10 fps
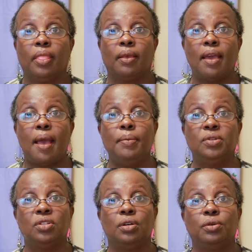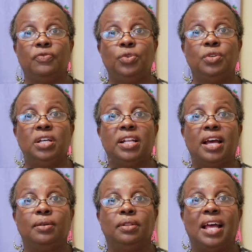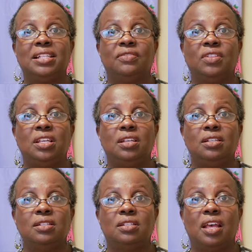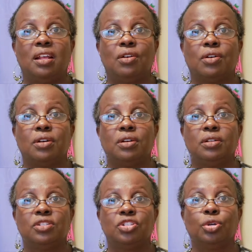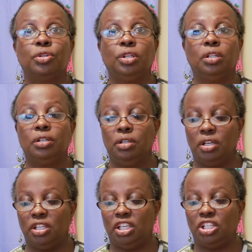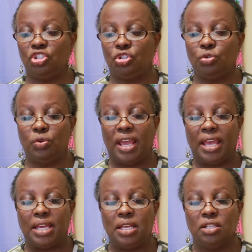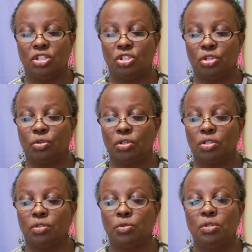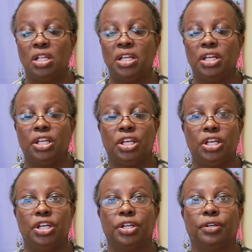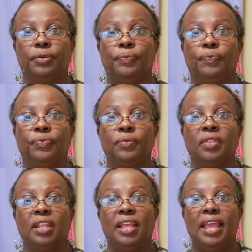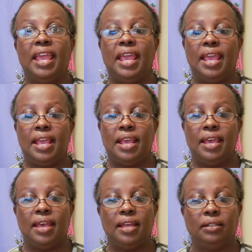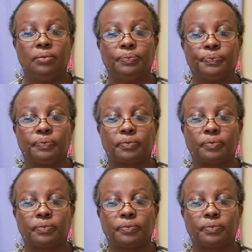Okay, so if you cut out lots of things that are circular, get you a circle cutter. And